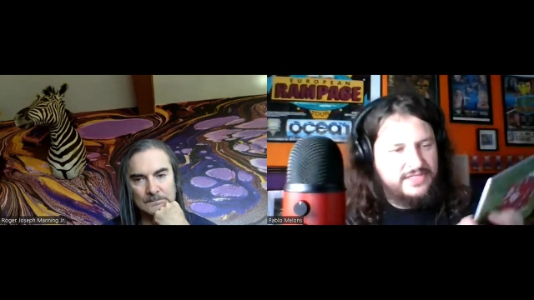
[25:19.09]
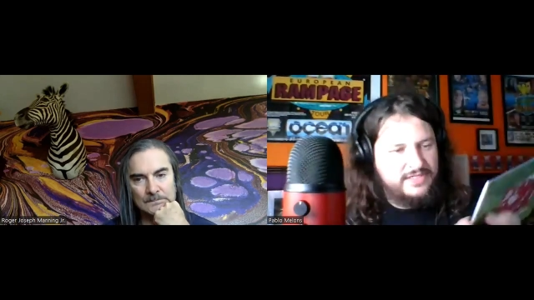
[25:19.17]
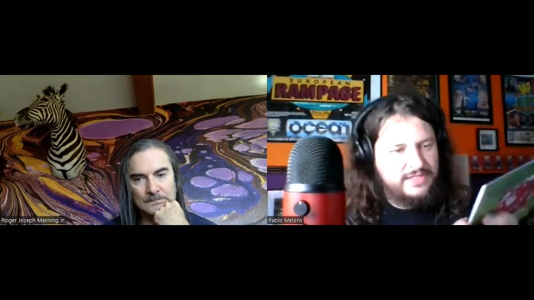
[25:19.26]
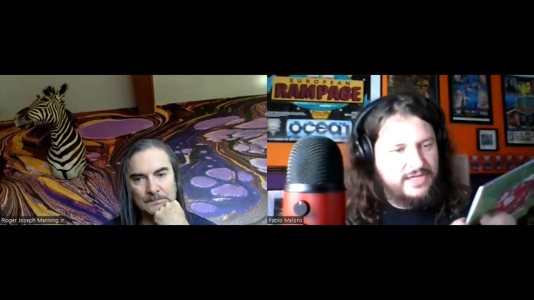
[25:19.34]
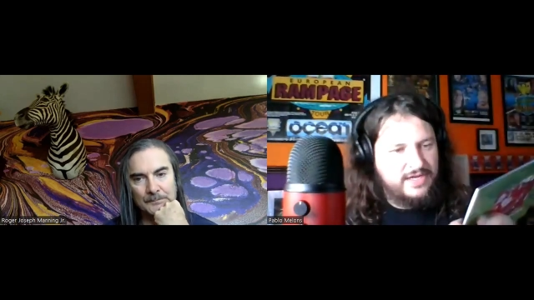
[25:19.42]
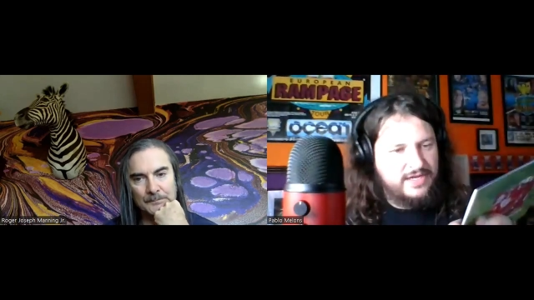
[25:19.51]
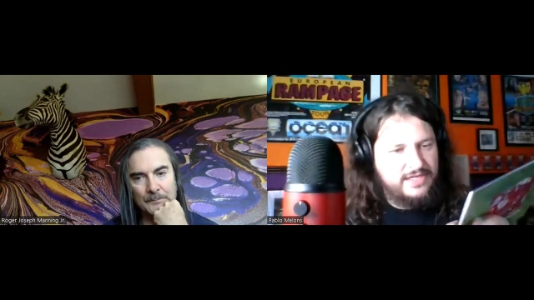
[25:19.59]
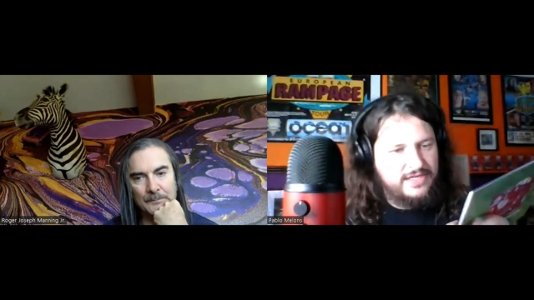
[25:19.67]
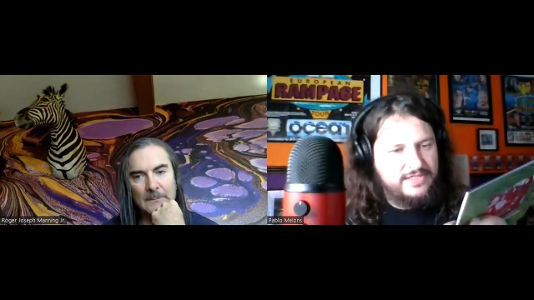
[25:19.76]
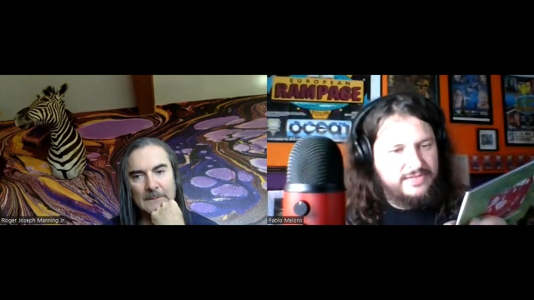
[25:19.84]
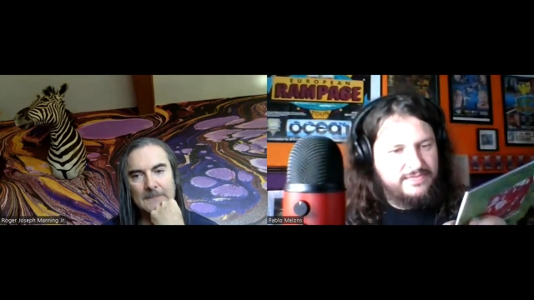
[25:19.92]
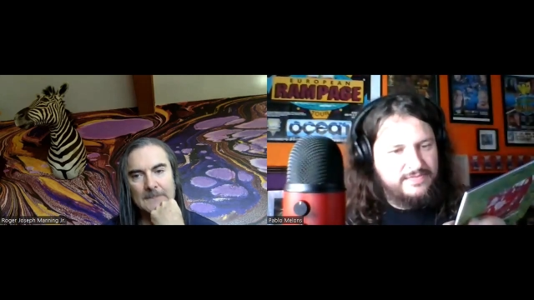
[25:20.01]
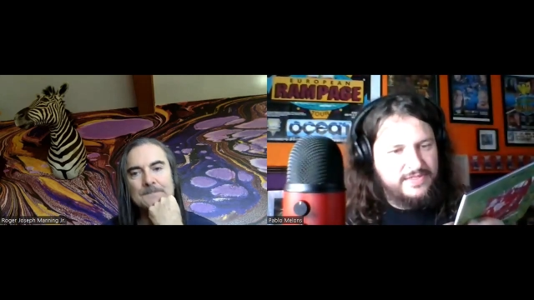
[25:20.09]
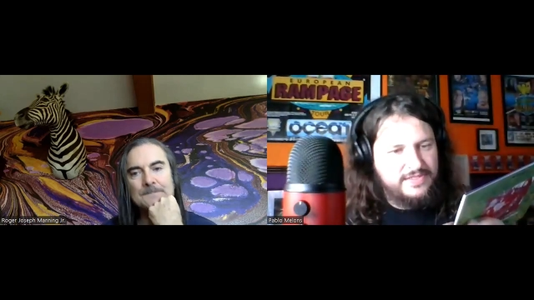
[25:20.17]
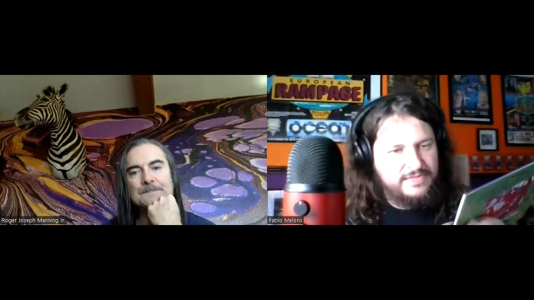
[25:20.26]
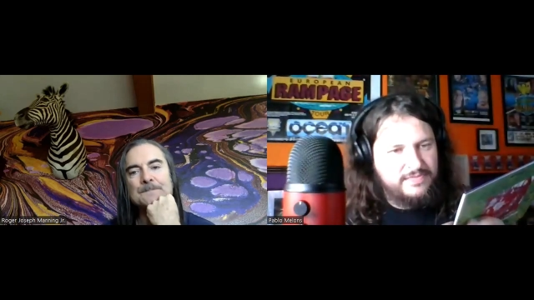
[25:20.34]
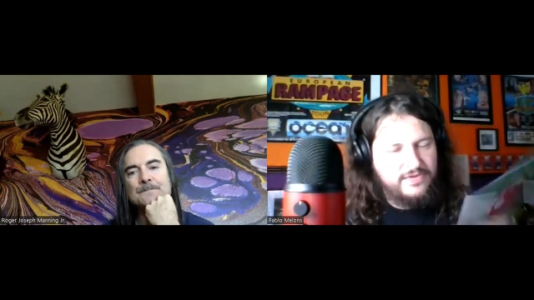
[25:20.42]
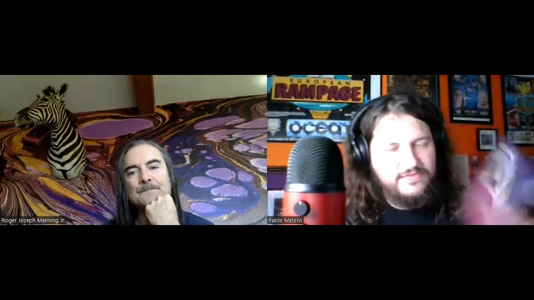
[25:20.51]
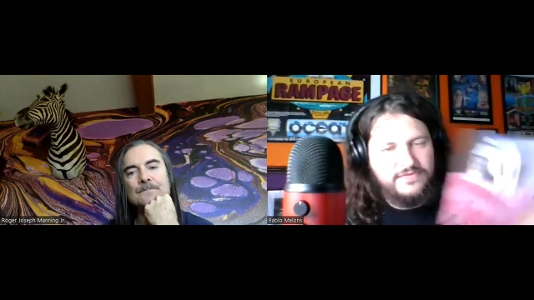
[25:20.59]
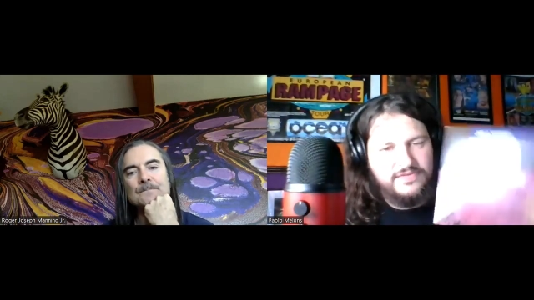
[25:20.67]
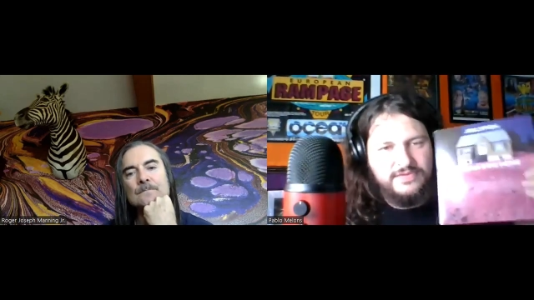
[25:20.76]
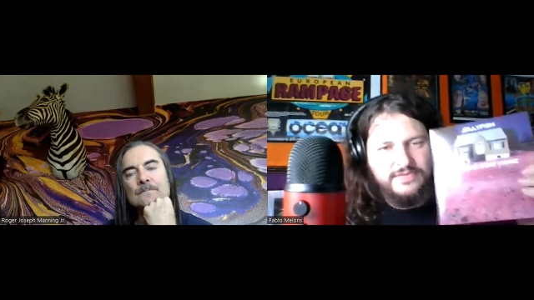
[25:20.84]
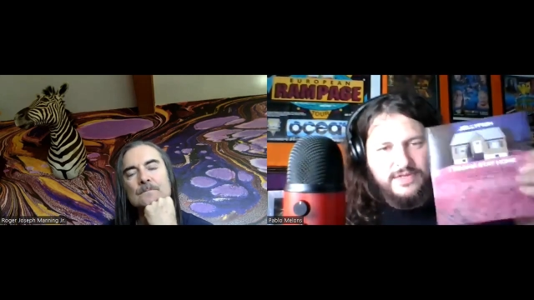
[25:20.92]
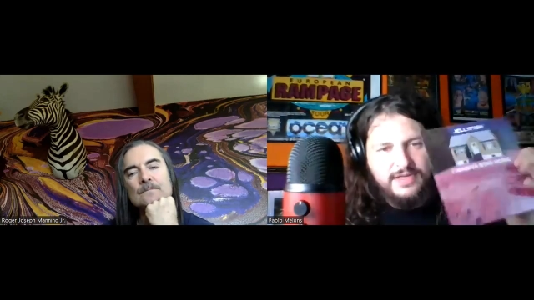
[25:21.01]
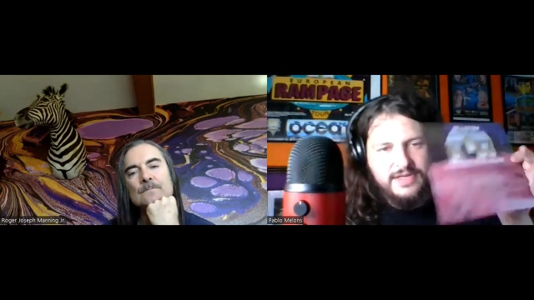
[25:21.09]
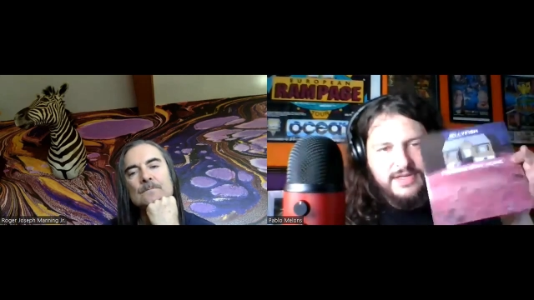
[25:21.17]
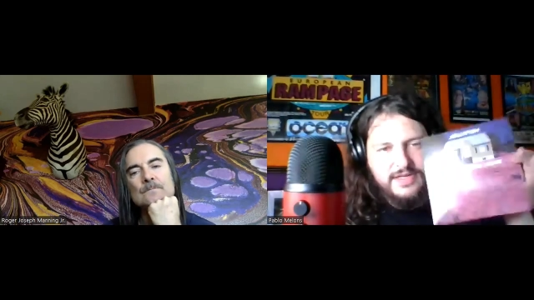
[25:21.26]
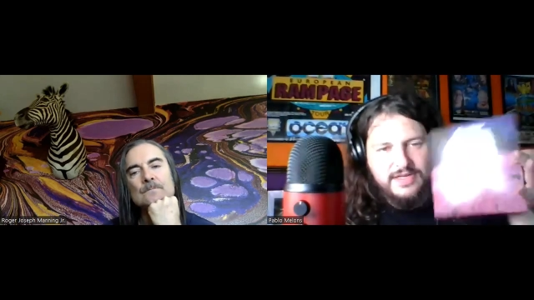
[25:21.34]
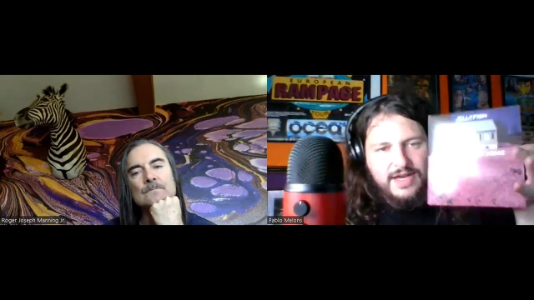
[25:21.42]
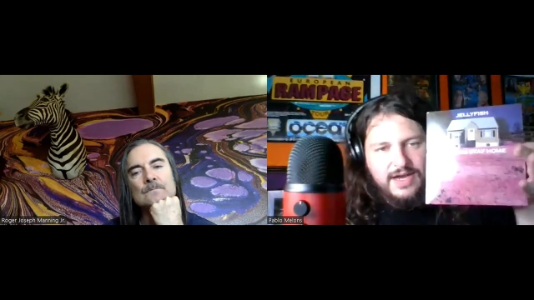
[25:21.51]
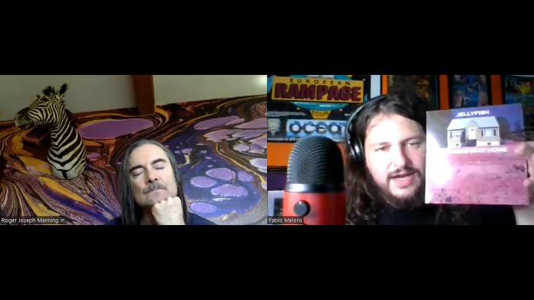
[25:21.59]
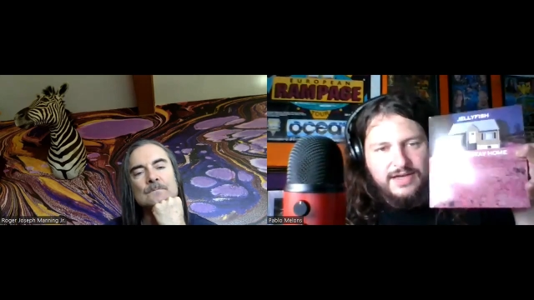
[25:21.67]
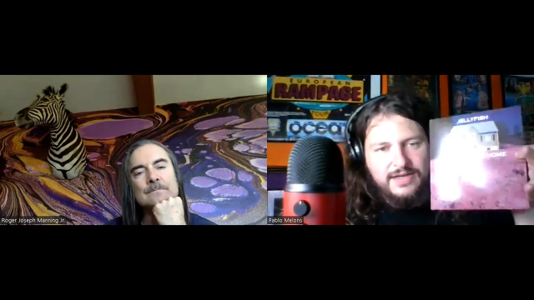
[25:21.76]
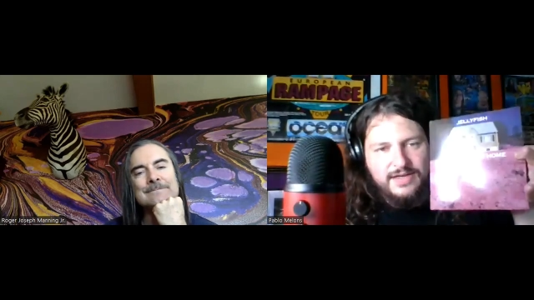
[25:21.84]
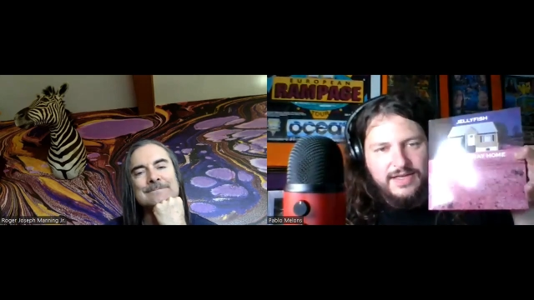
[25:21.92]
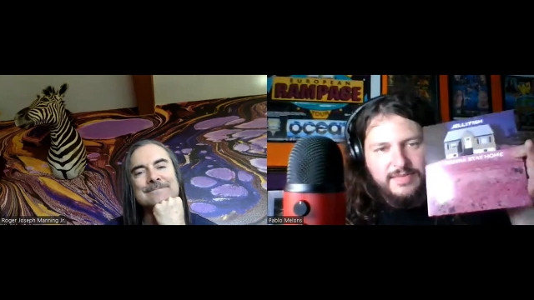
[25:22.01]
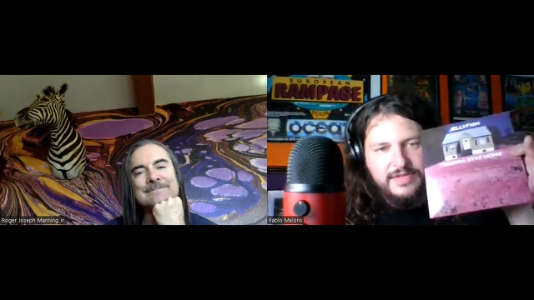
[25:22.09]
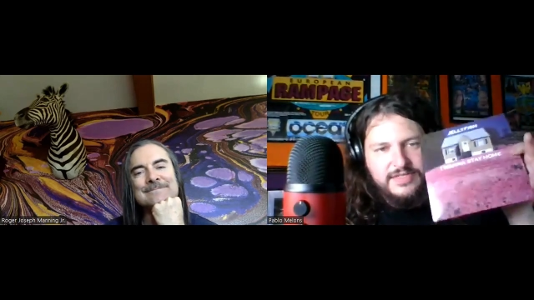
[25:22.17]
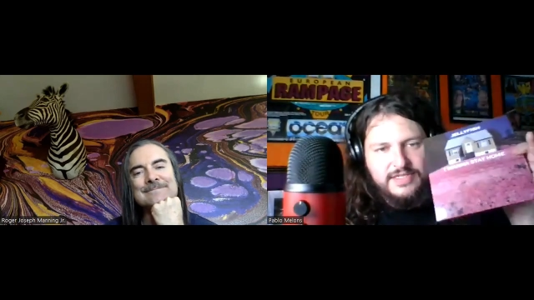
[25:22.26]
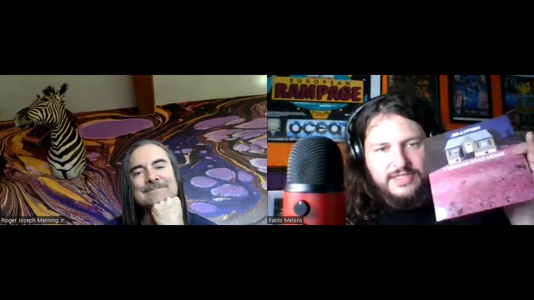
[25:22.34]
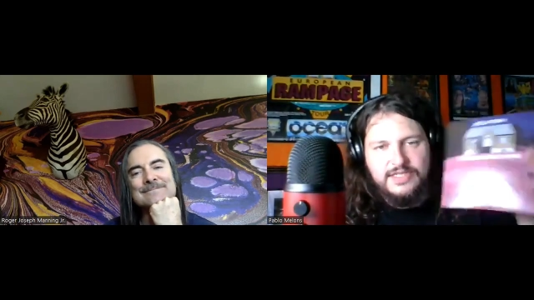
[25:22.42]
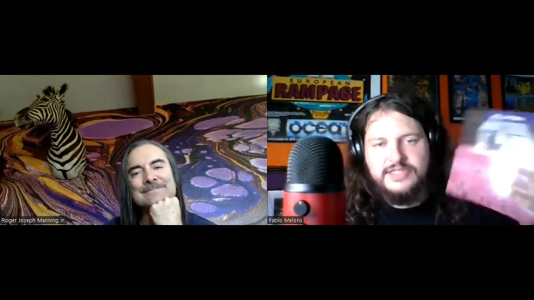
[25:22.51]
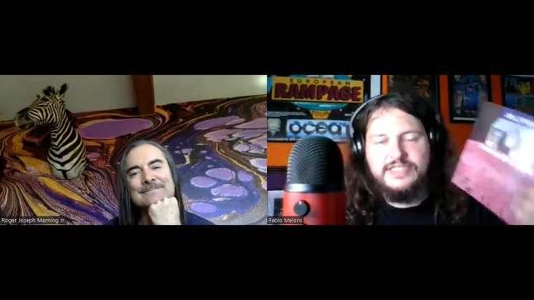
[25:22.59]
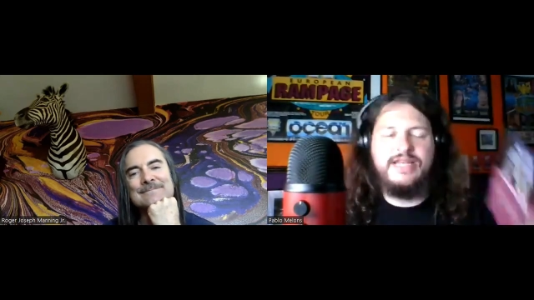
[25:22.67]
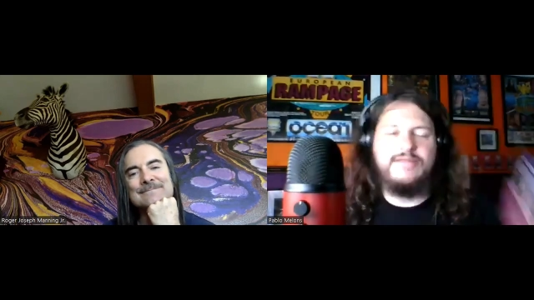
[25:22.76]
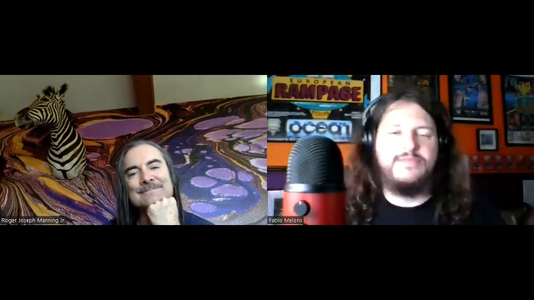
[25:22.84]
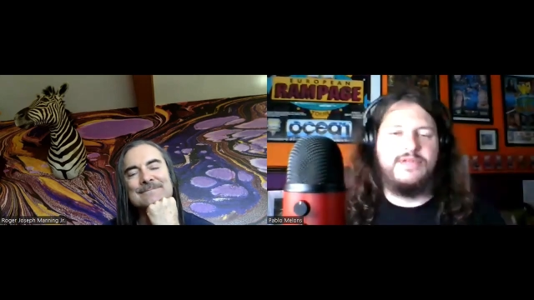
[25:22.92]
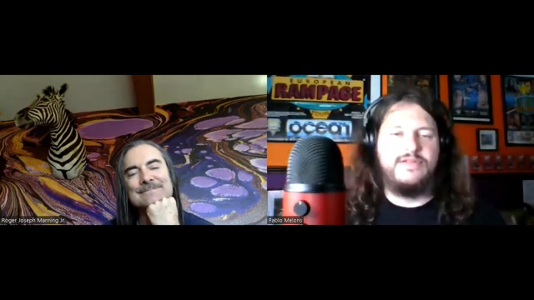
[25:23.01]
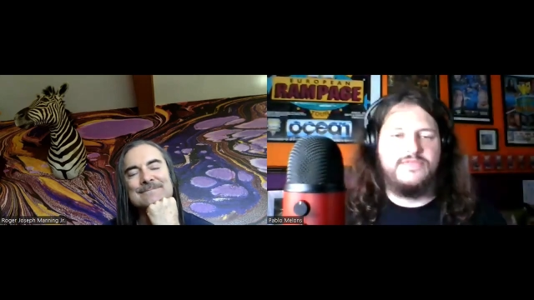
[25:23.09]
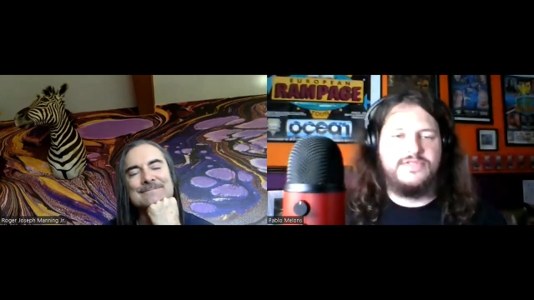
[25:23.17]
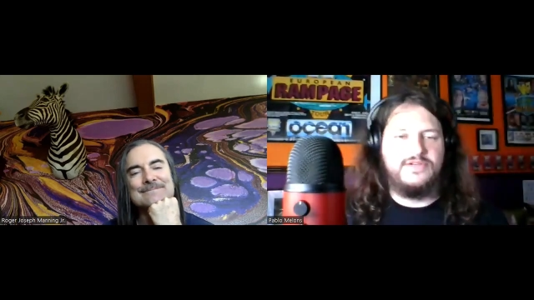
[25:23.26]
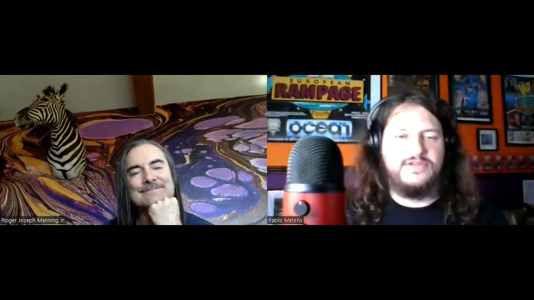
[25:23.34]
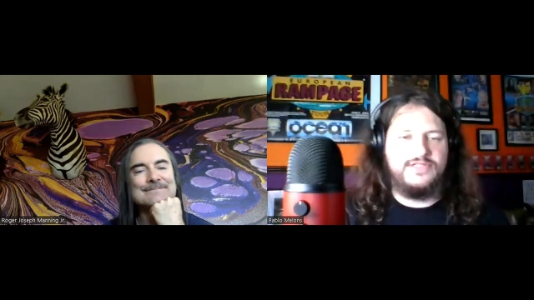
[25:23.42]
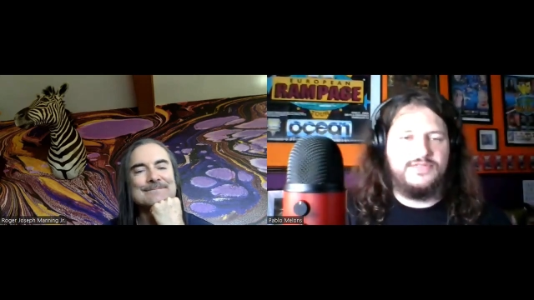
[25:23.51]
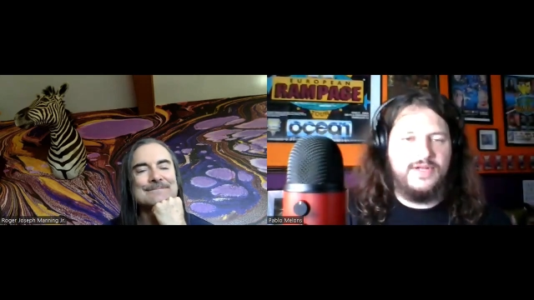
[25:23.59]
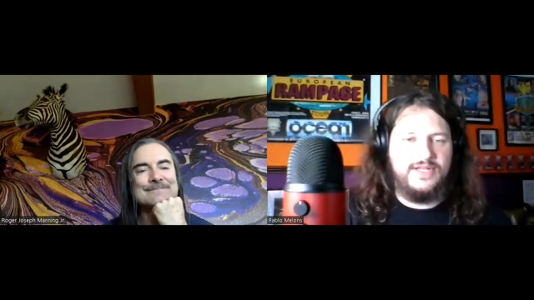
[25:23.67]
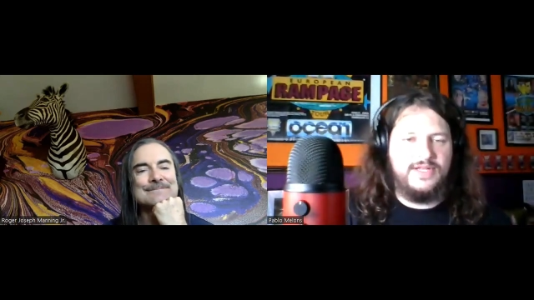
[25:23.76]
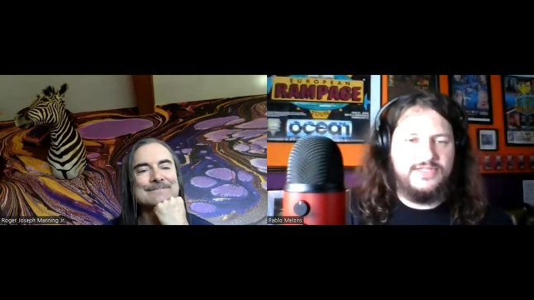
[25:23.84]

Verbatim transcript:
Speaker 1: It's a beautiful image, and the sentiment of the song as well.